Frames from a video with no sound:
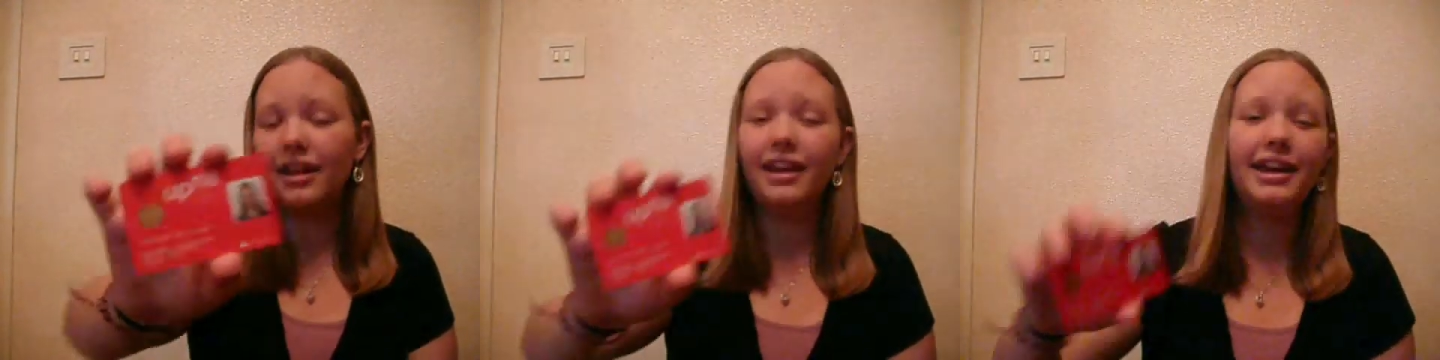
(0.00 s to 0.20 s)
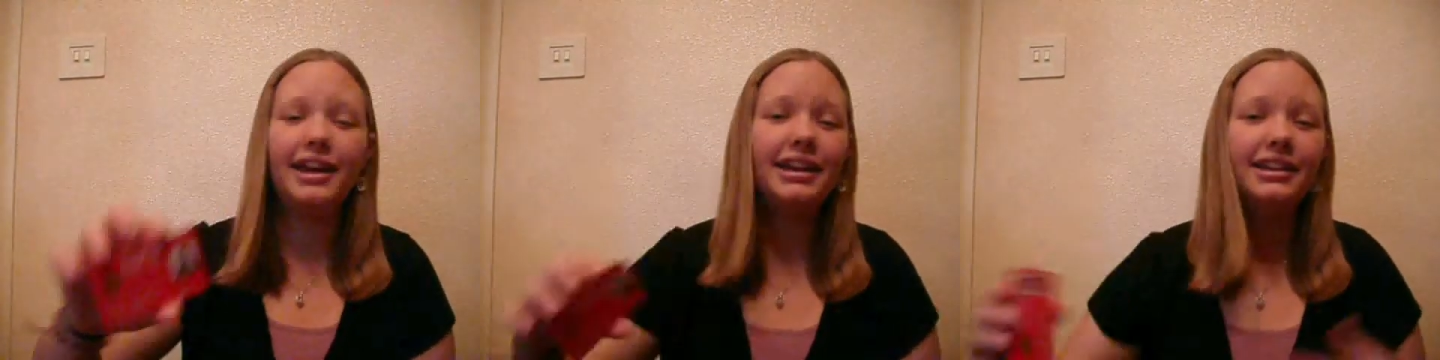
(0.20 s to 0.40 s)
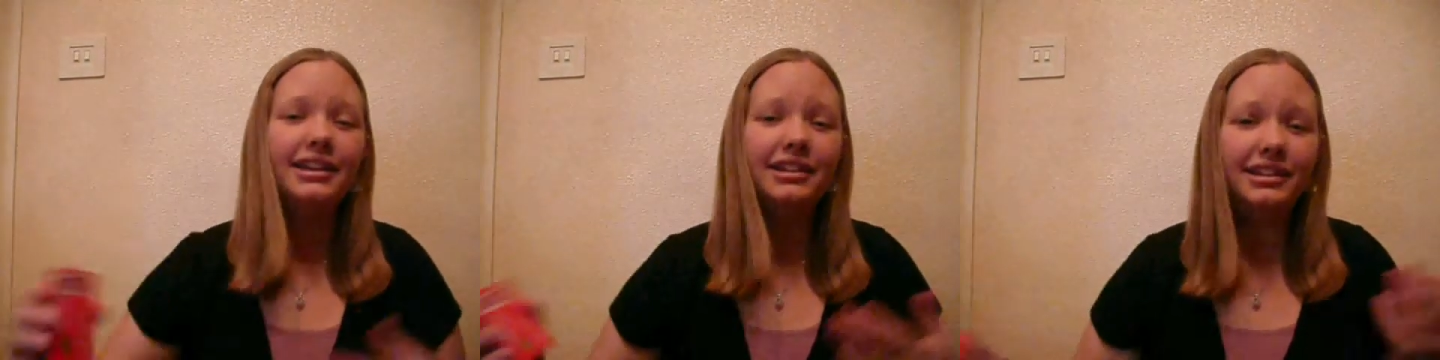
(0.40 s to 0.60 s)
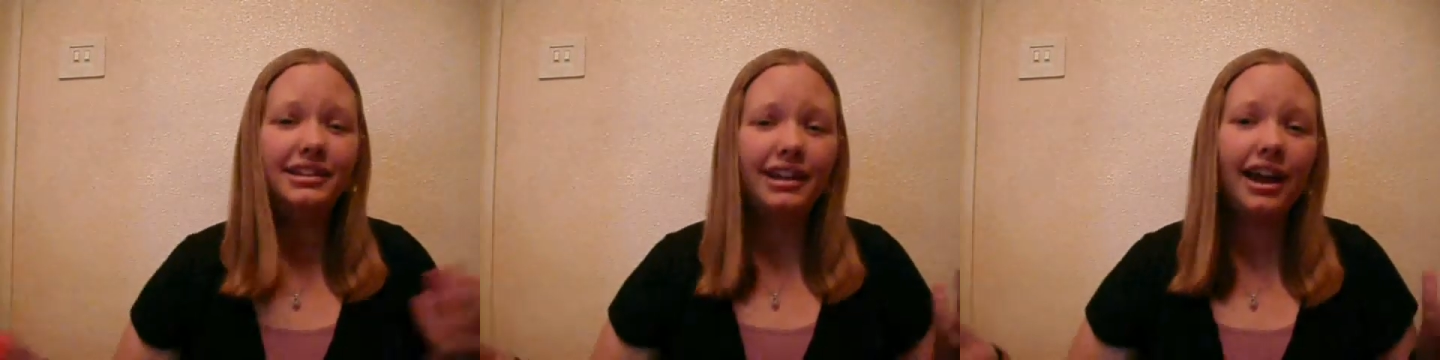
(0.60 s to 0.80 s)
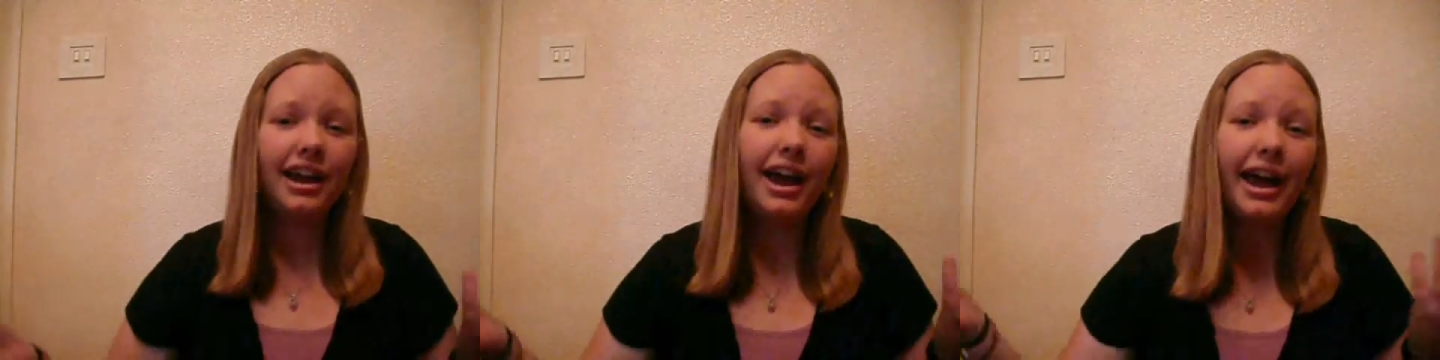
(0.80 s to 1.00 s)
and
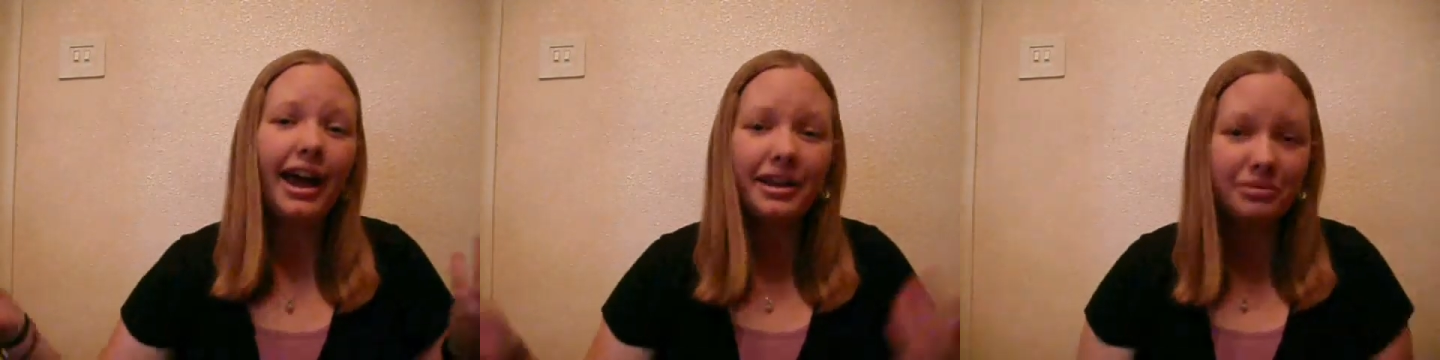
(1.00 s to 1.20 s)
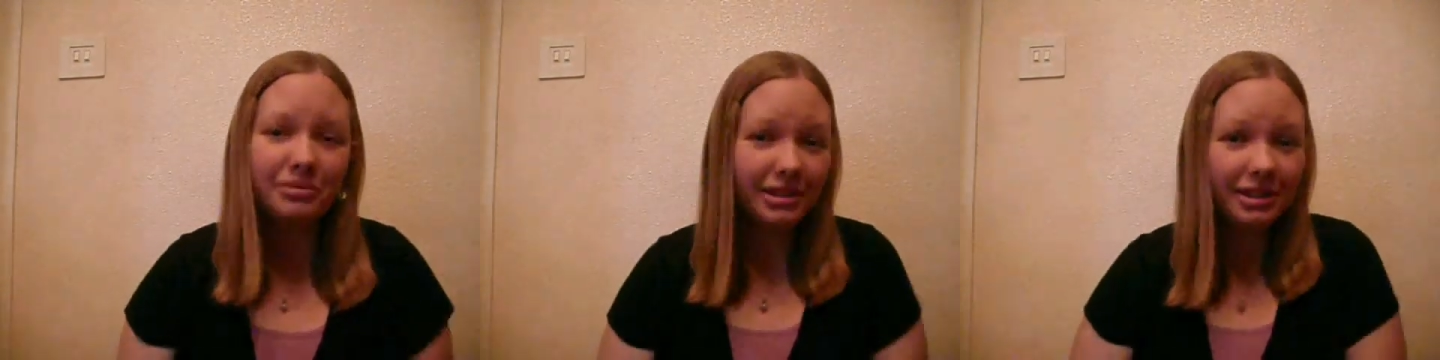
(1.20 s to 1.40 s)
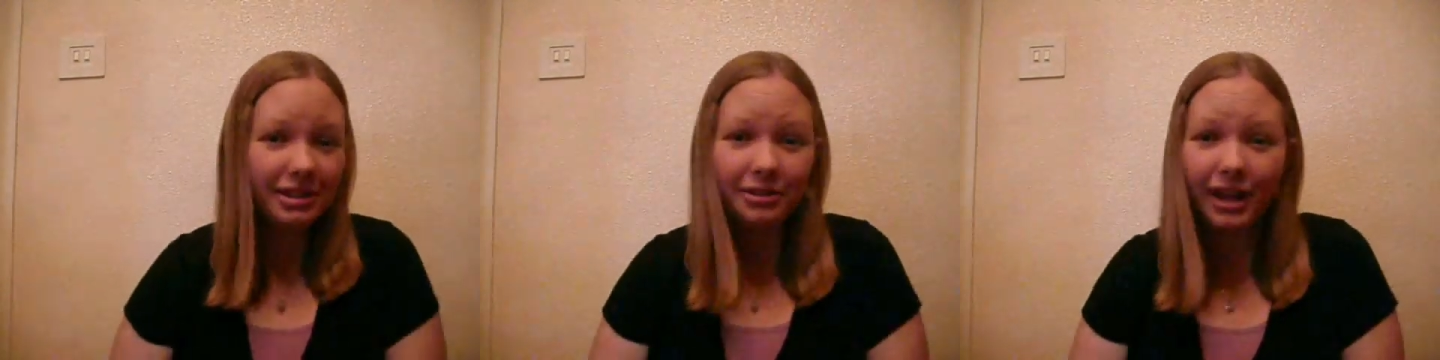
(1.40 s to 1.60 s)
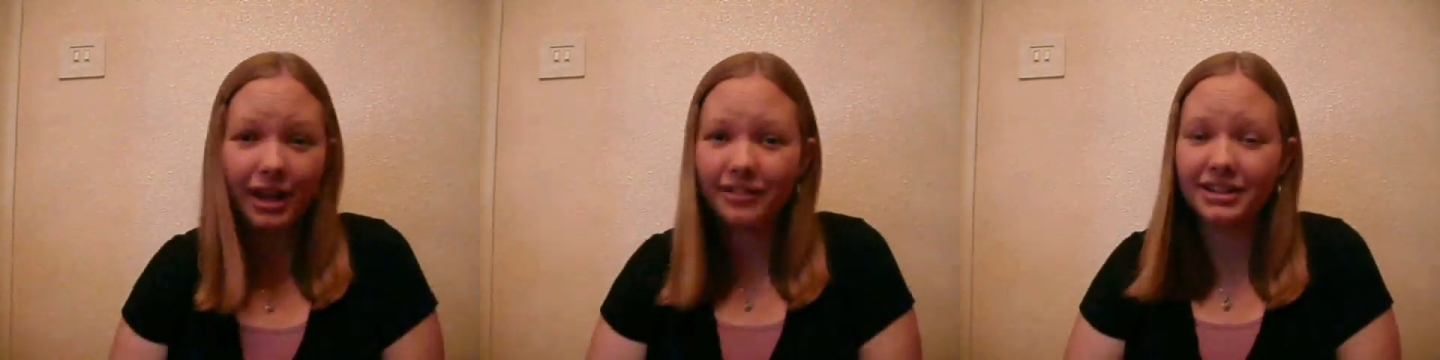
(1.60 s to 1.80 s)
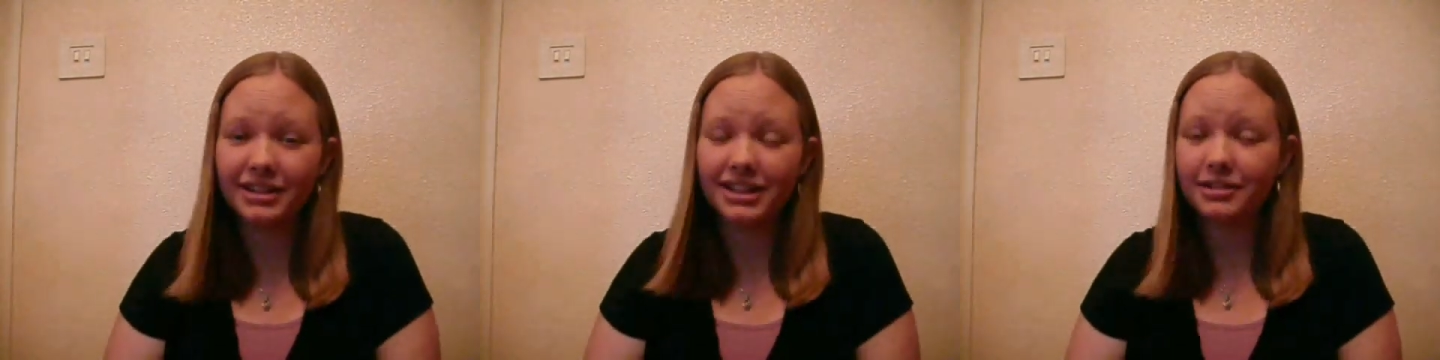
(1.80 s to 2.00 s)
I really don't
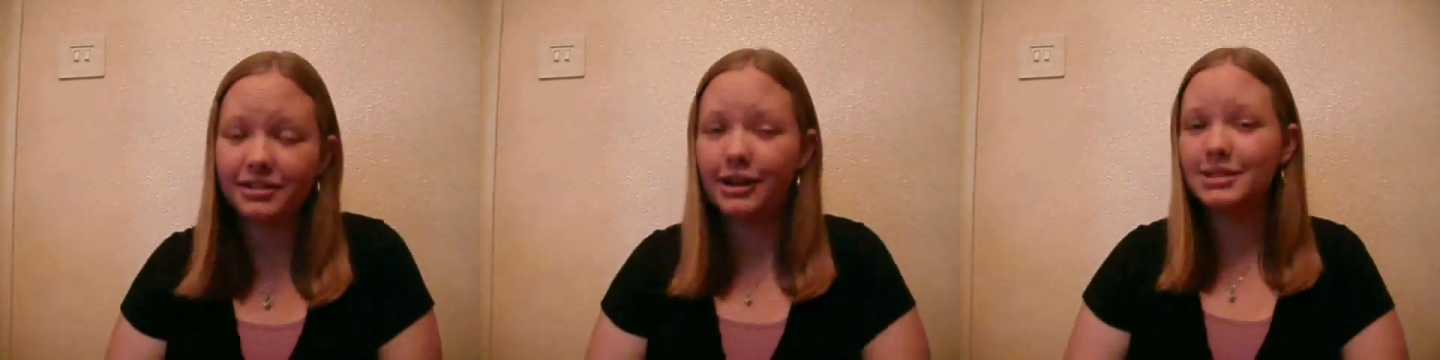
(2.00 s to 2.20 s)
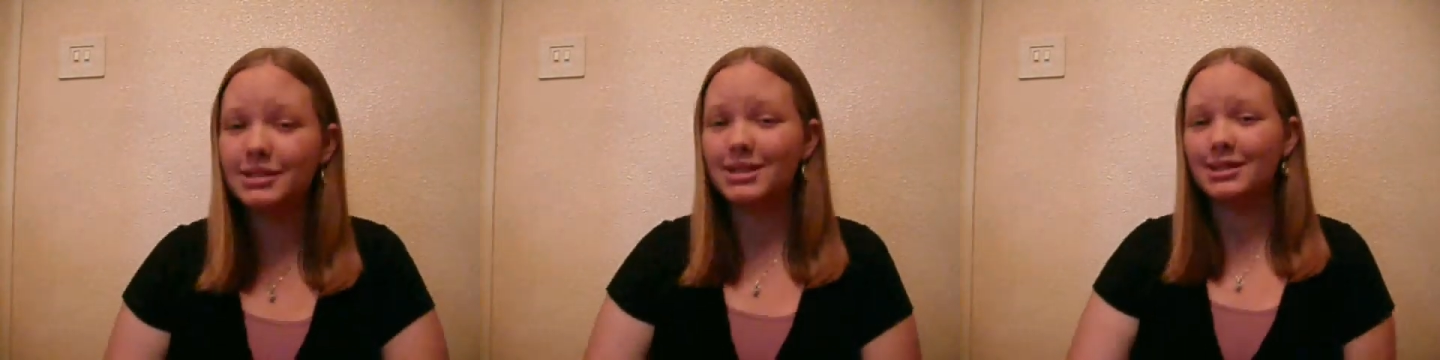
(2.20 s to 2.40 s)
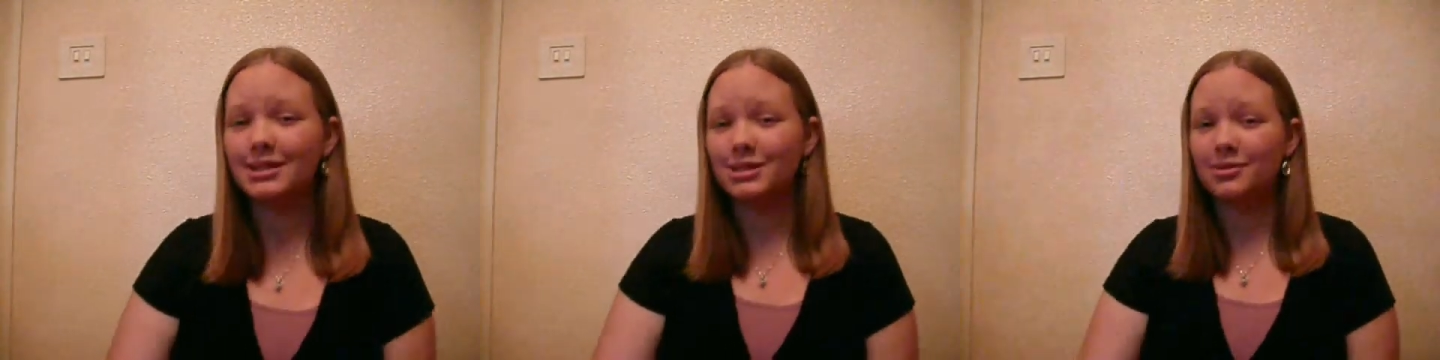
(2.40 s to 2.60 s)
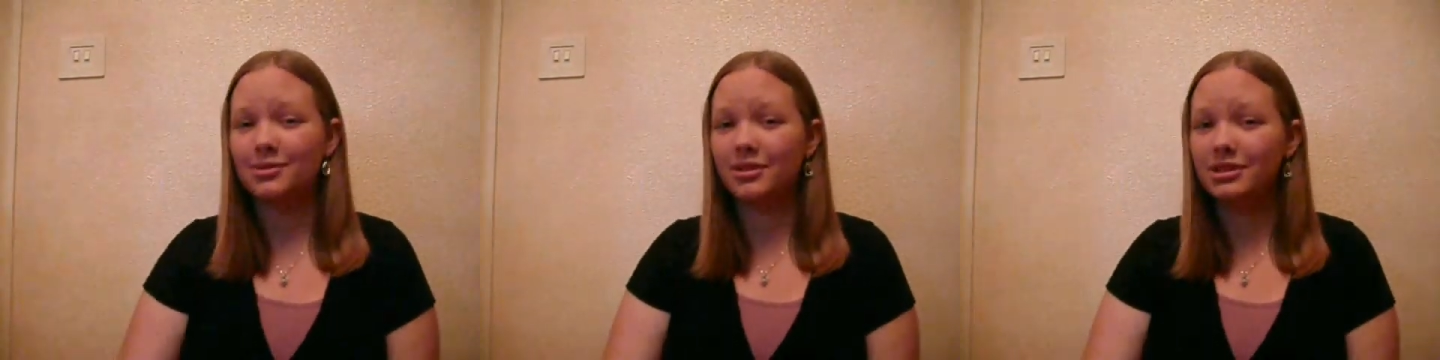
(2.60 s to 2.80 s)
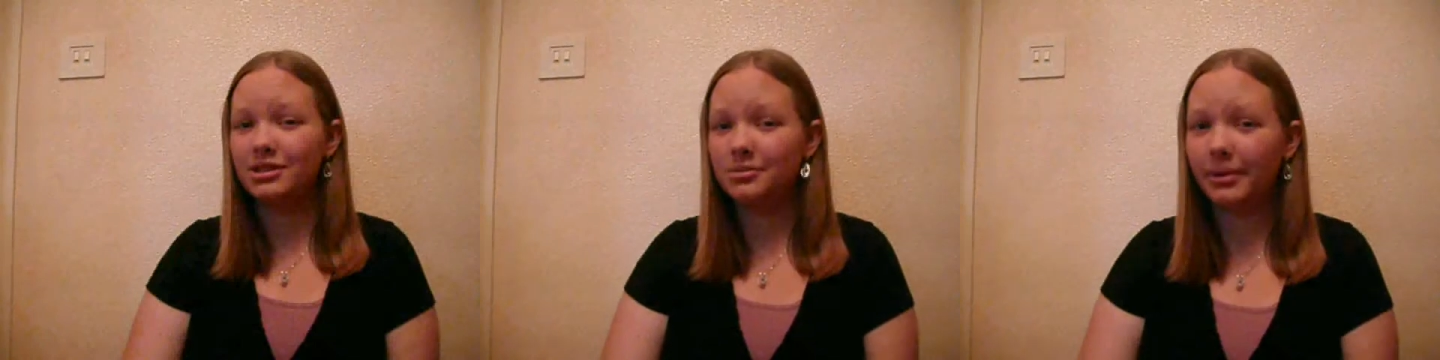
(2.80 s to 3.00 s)
have any interesting
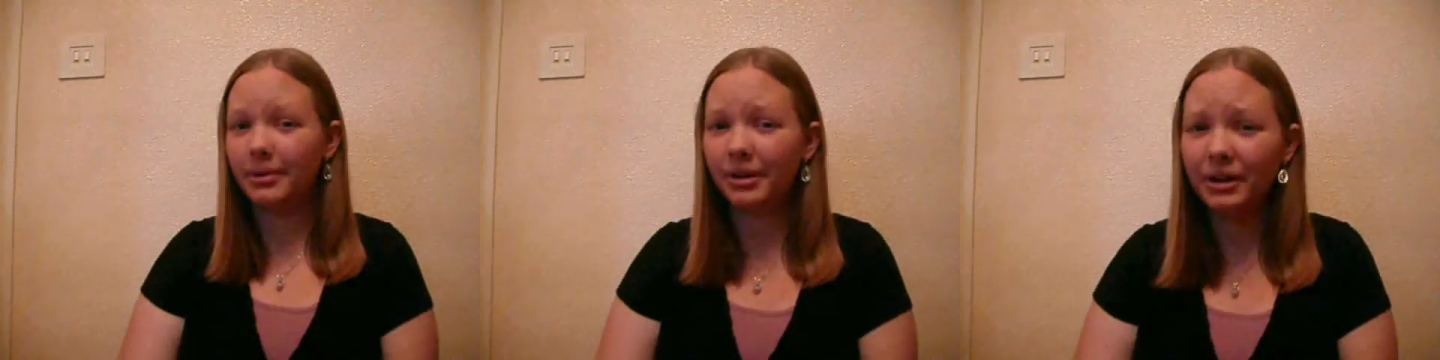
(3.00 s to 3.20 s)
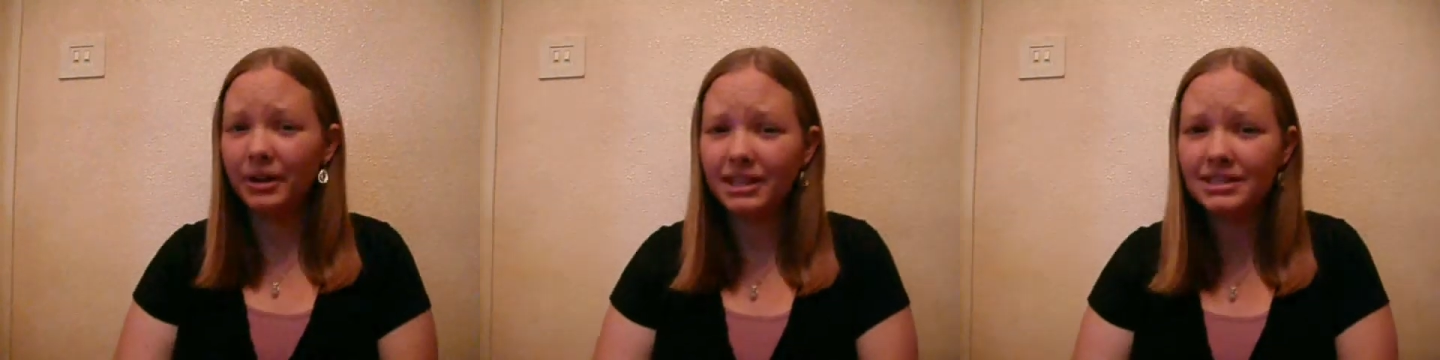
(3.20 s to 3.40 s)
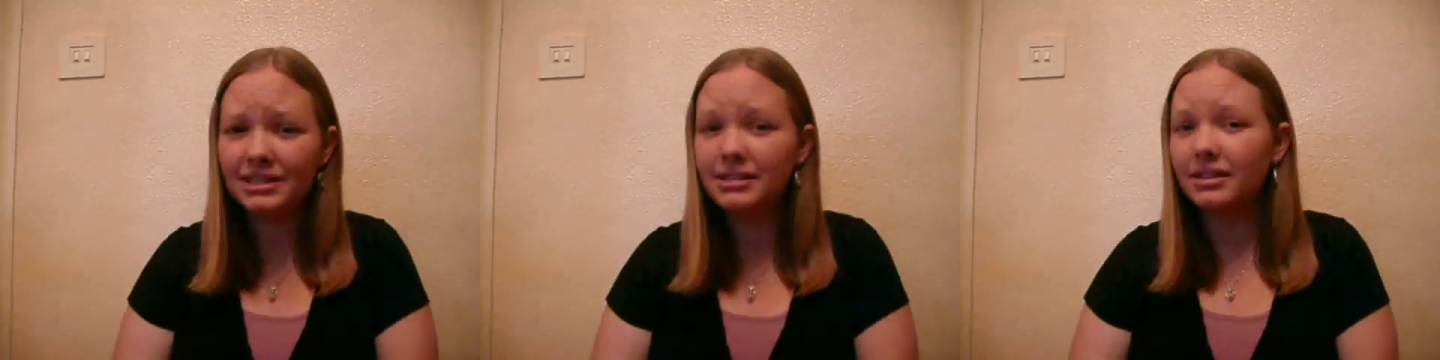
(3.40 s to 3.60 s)
stories about it.